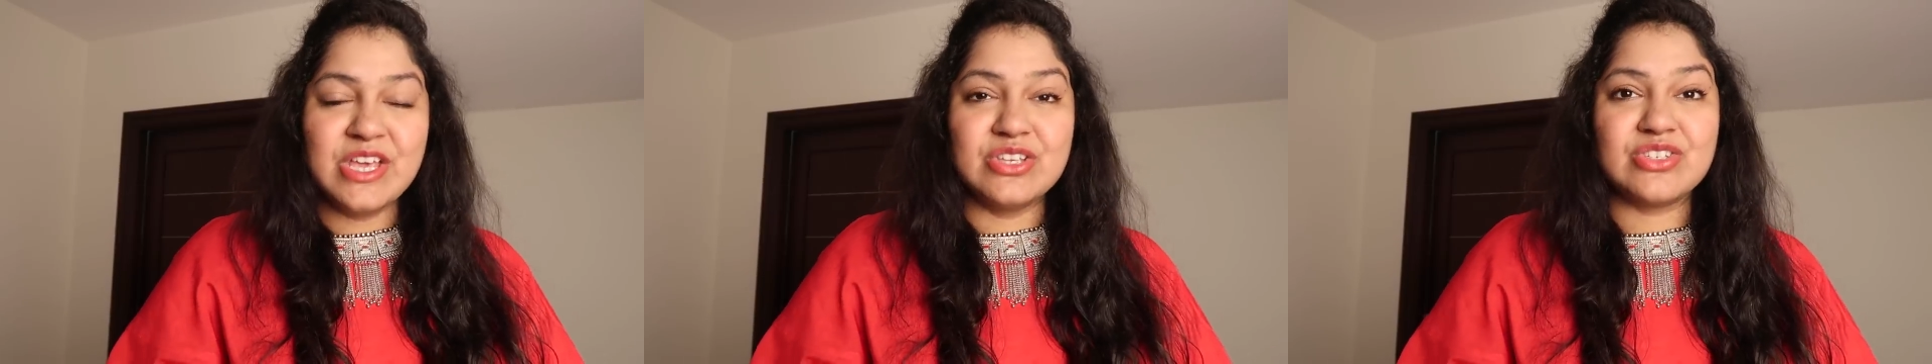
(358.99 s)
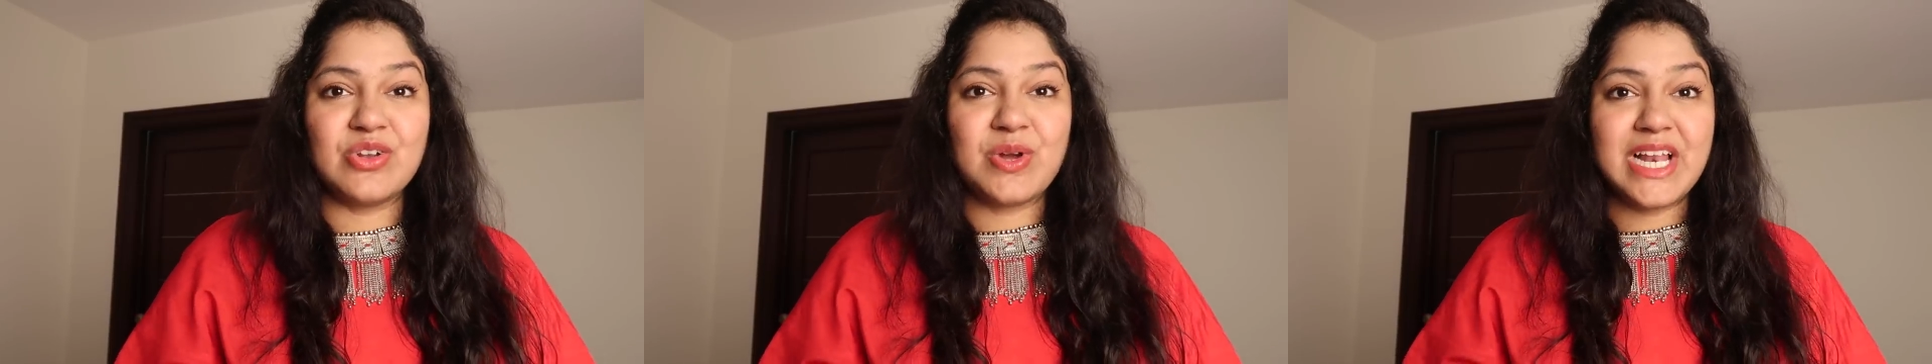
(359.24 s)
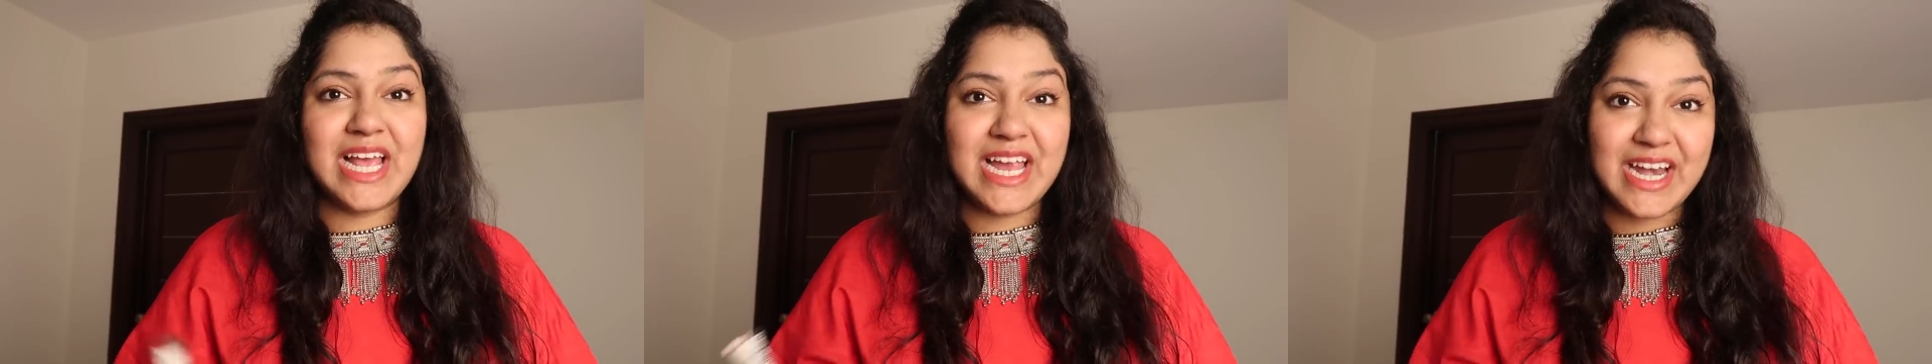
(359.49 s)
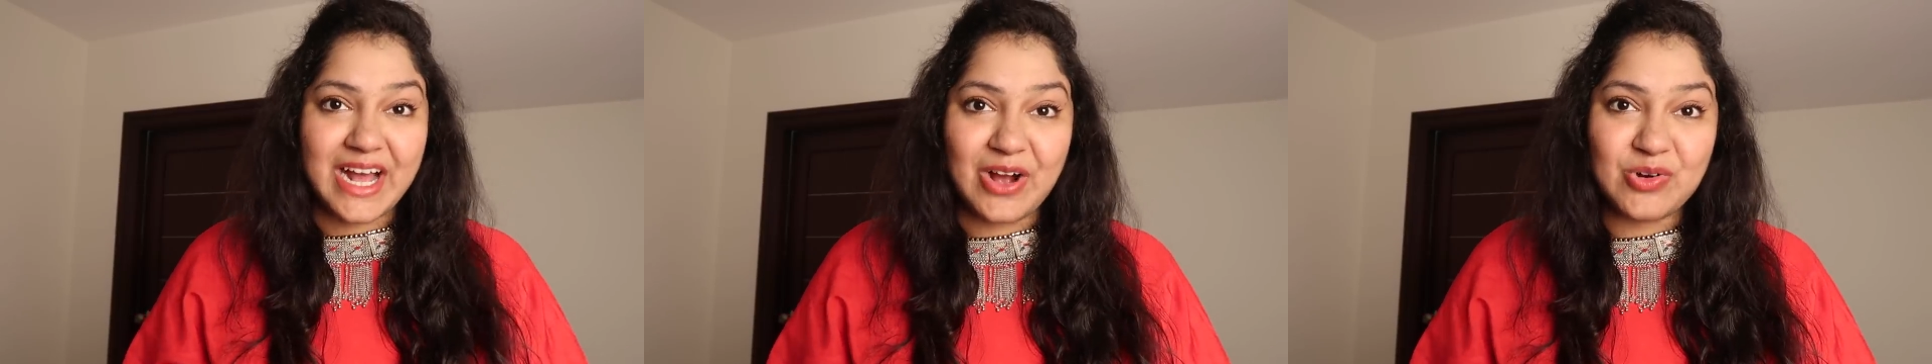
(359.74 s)
So now I'll
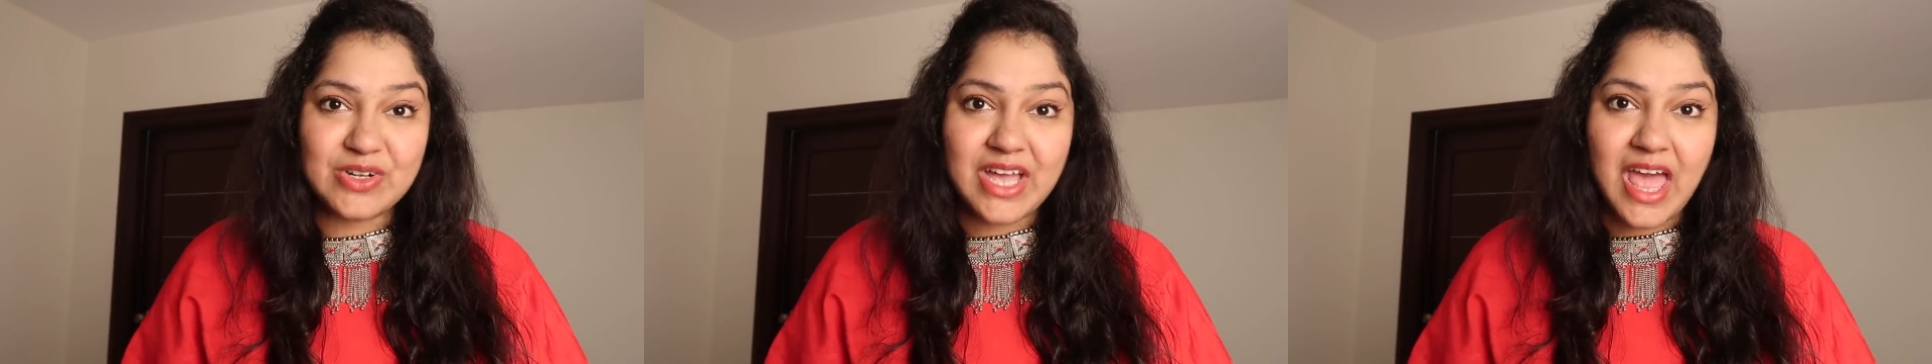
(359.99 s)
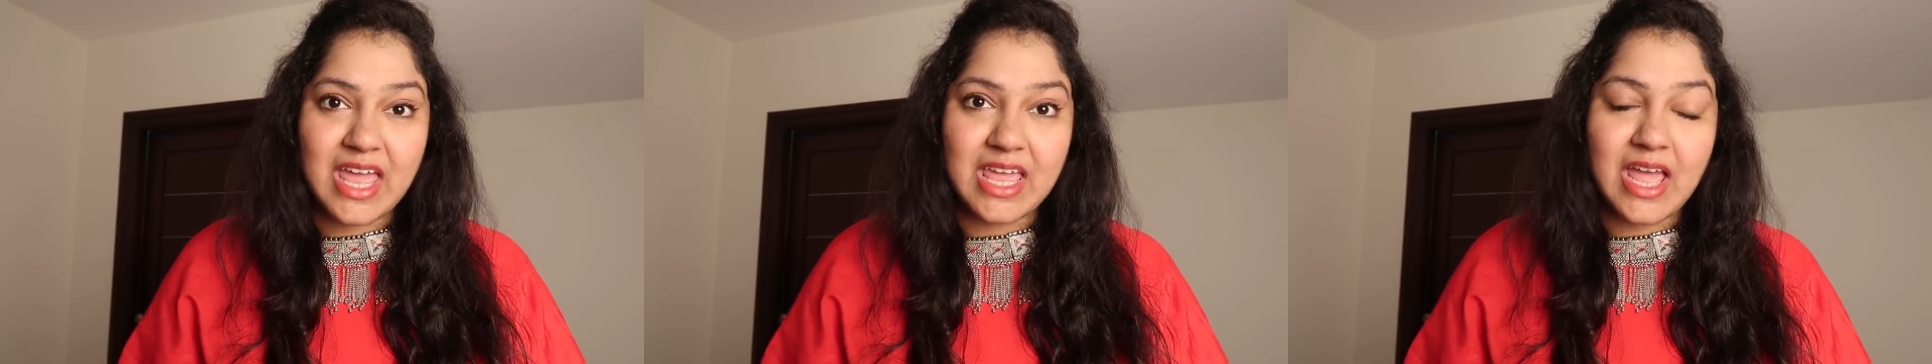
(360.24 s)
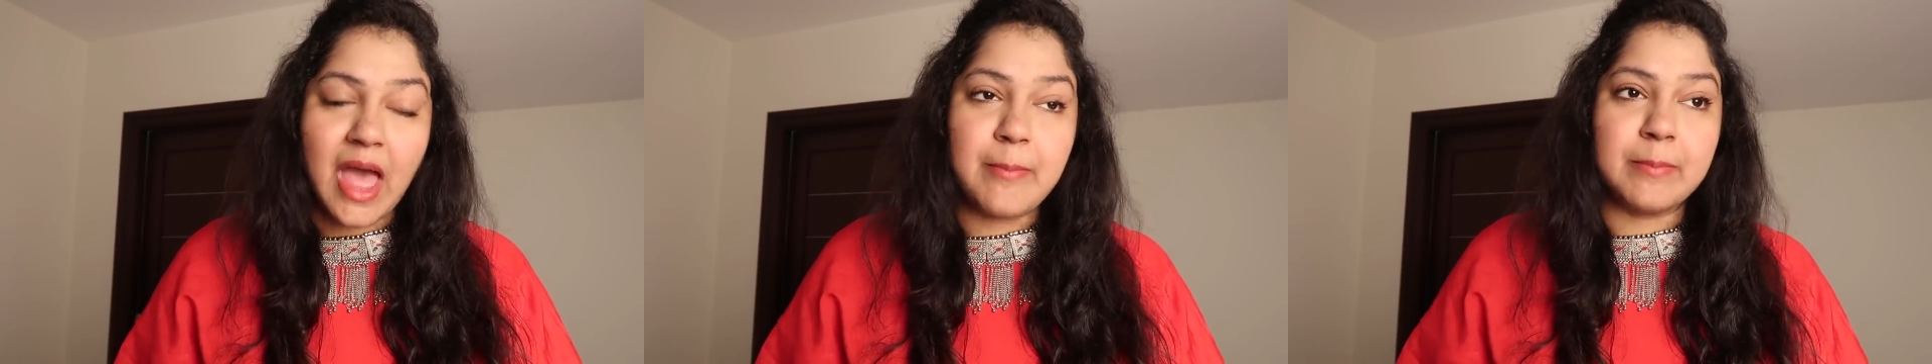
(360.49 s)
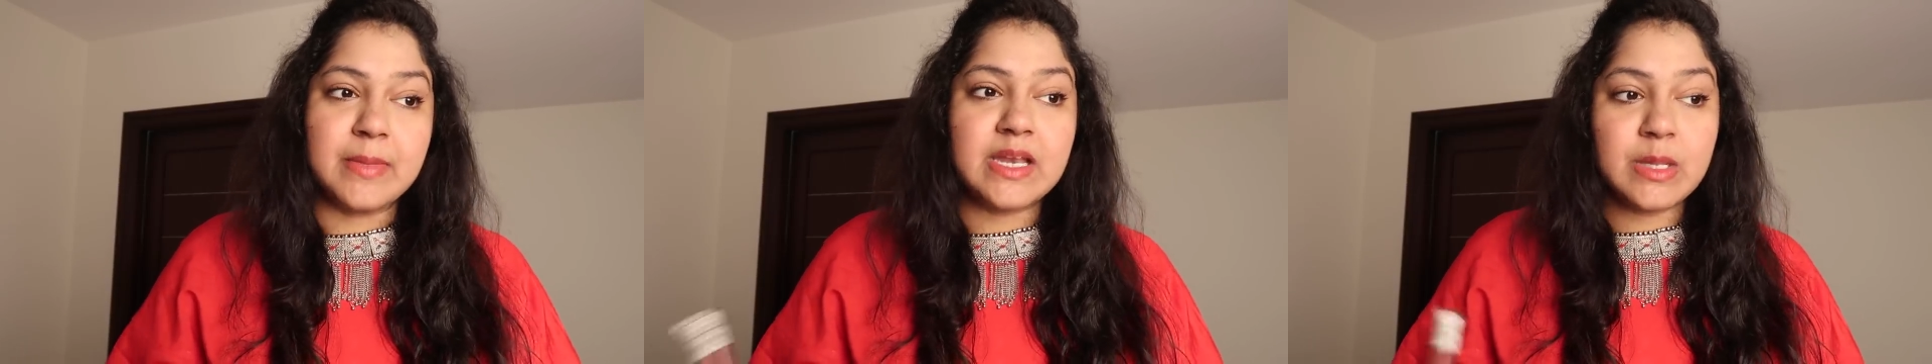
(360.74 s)
head out. I
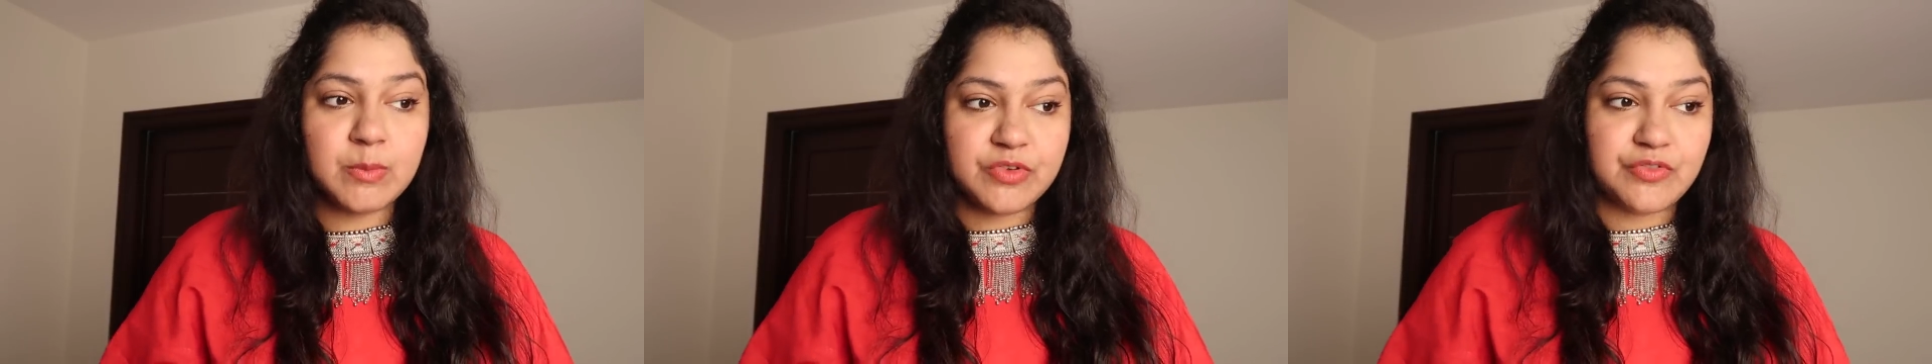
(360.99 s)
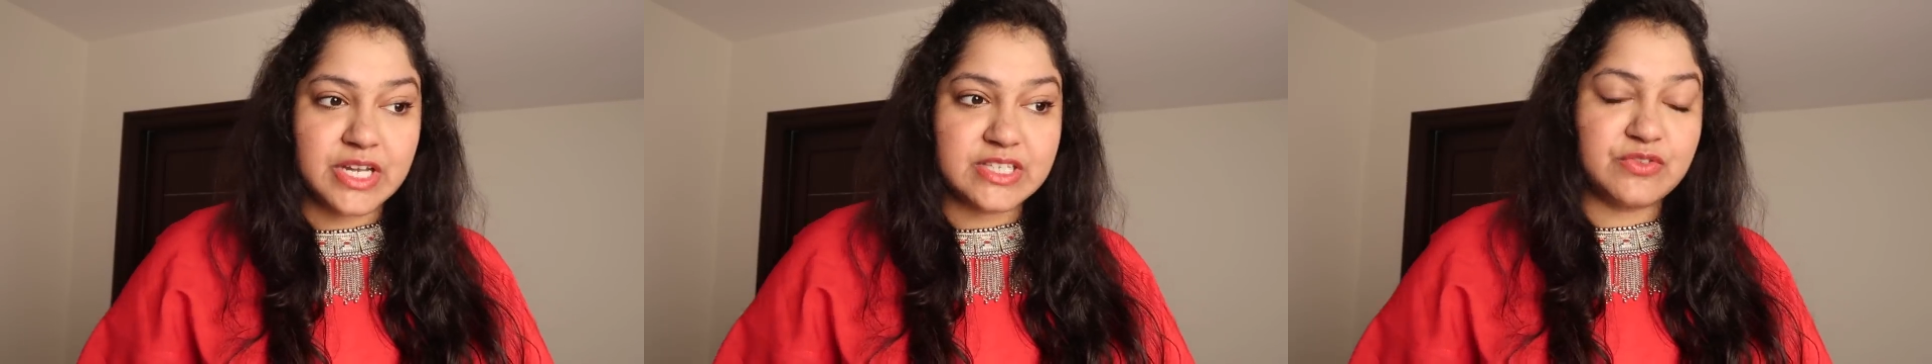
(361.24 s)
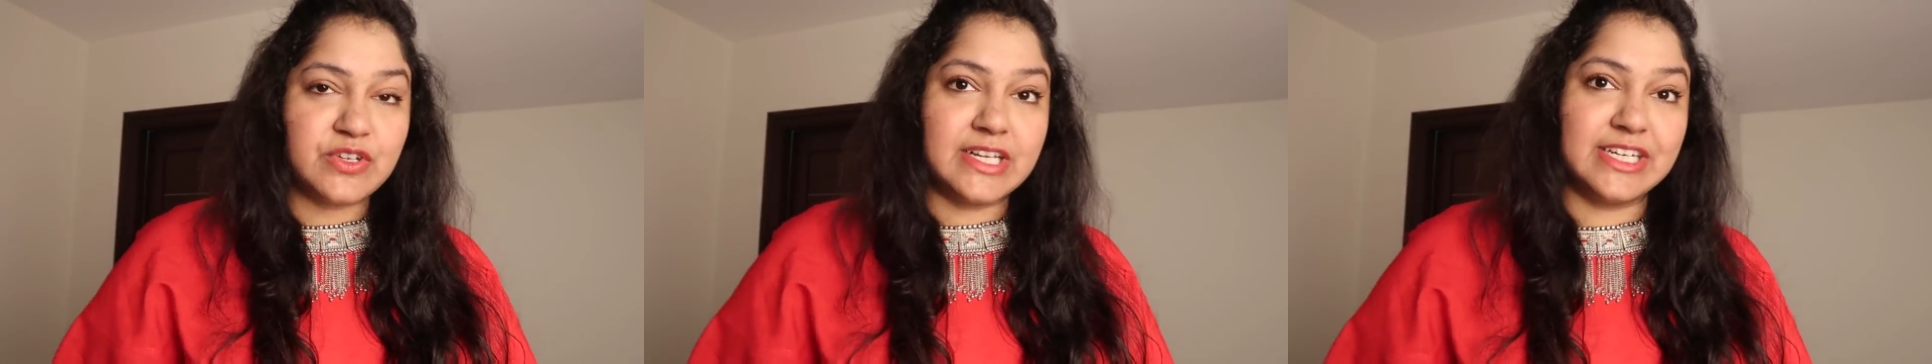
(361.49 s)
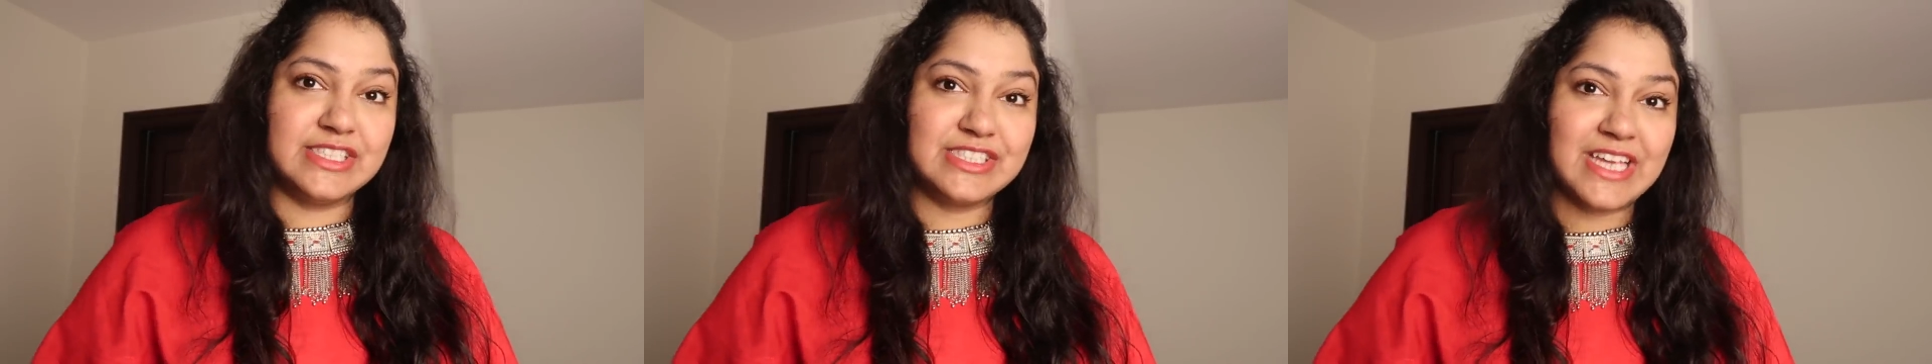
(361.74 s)
am meeting my friends for
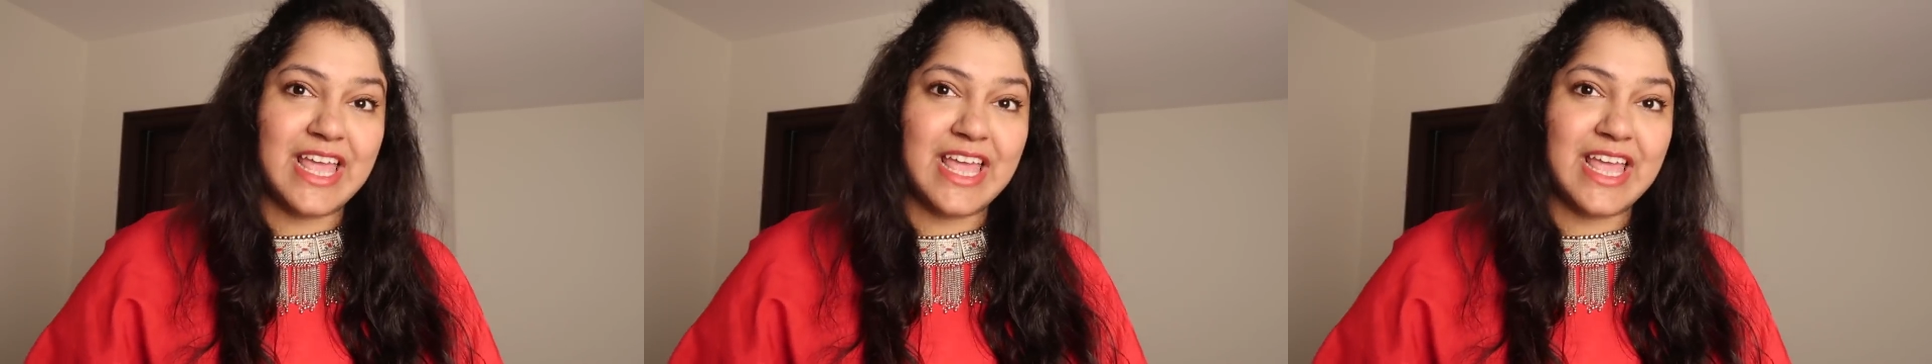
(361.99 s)
lunch